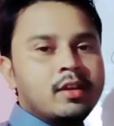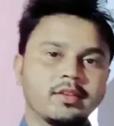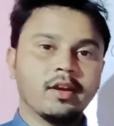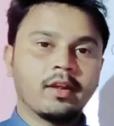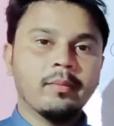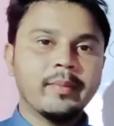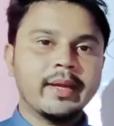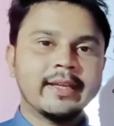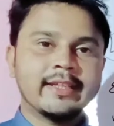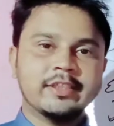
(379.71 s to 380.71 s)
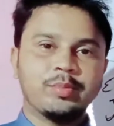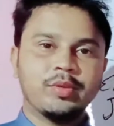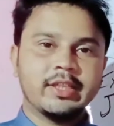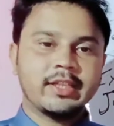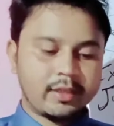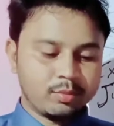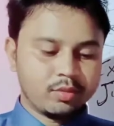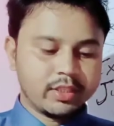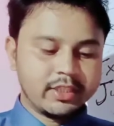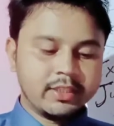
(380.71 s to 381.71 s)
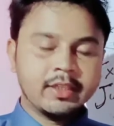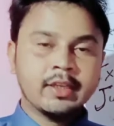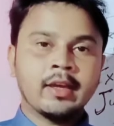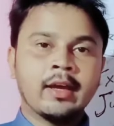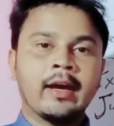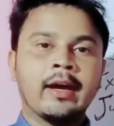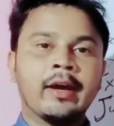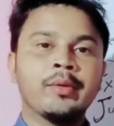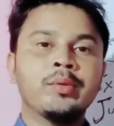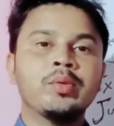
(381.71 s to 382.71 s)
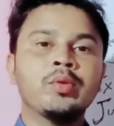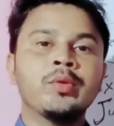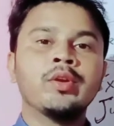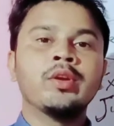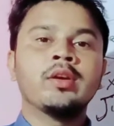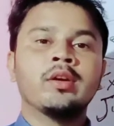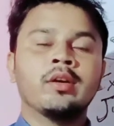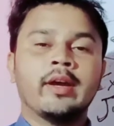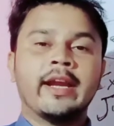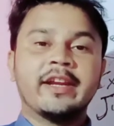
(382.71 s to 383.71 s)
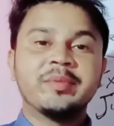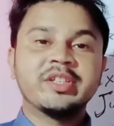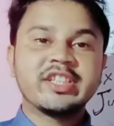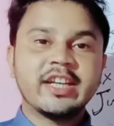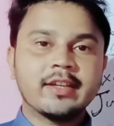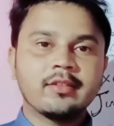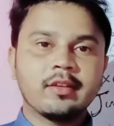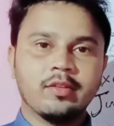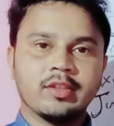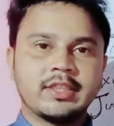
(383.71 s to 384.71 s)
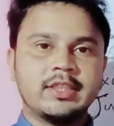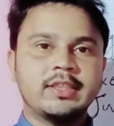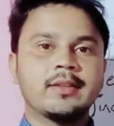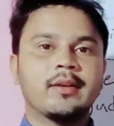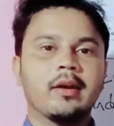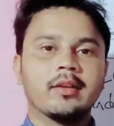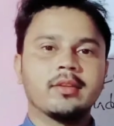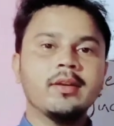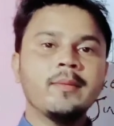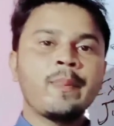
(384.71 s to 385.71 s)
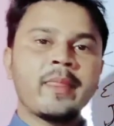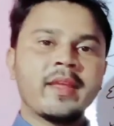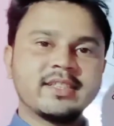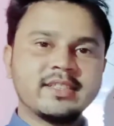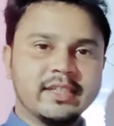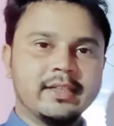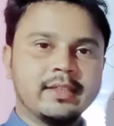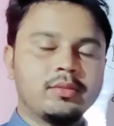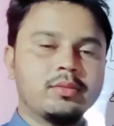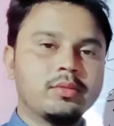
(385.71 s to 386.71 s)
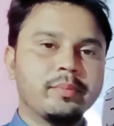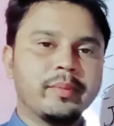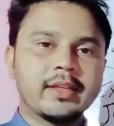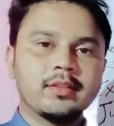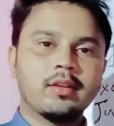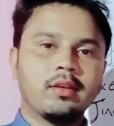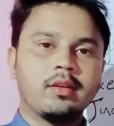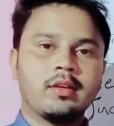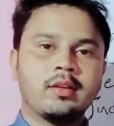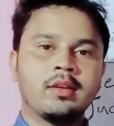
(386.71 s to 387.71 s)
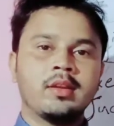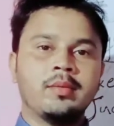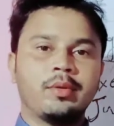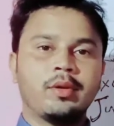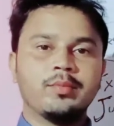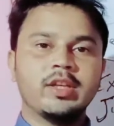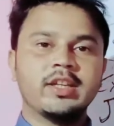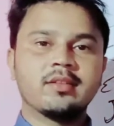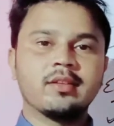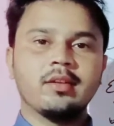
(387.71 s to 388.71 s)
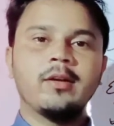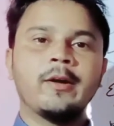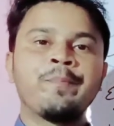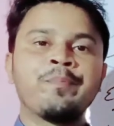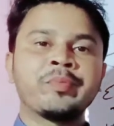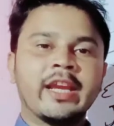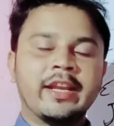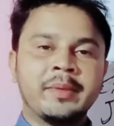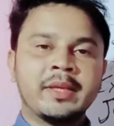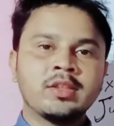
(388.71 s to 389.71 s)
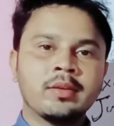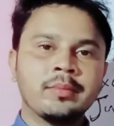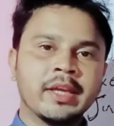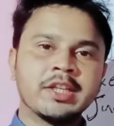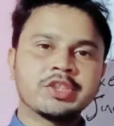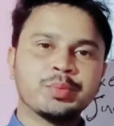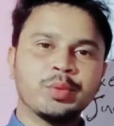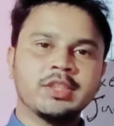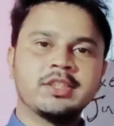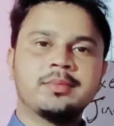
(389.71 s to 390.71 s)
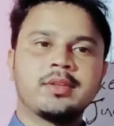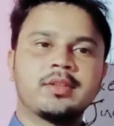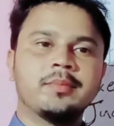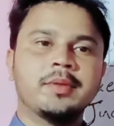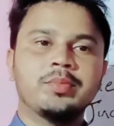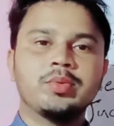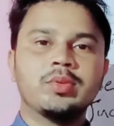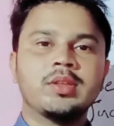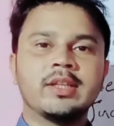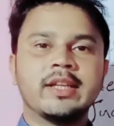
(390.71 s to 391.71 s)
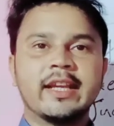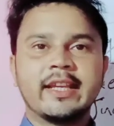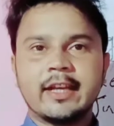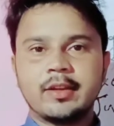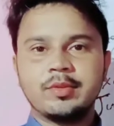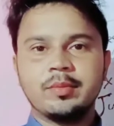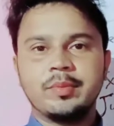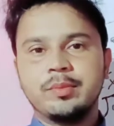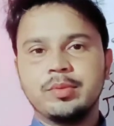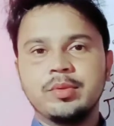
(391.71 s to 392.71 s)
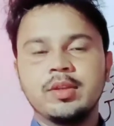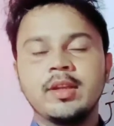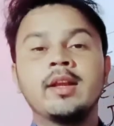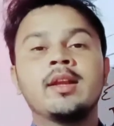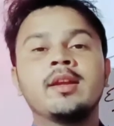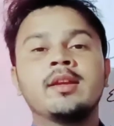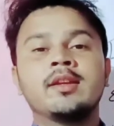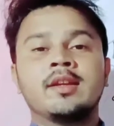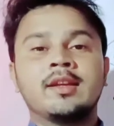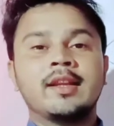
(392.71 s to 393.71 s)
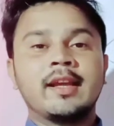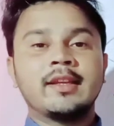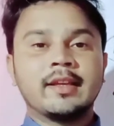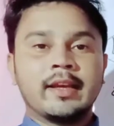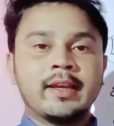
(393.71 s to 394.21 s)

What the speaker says: The government is a political body who administrate the country or the state, who make the law, formulate the law, and make the various policy for the people, take care of the people, like